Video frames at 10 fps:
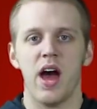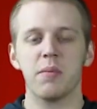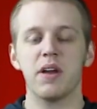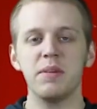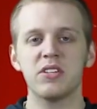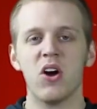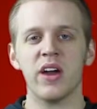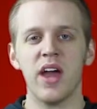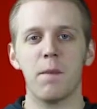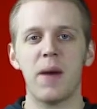I'm going to be
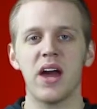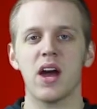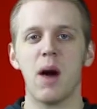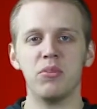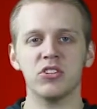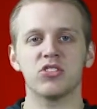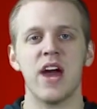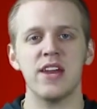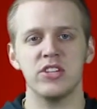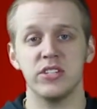talking about a couple
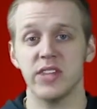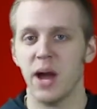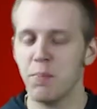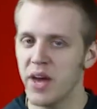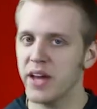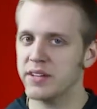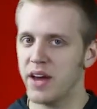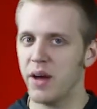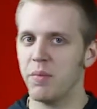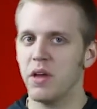strategies that I picked
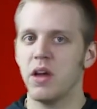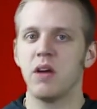up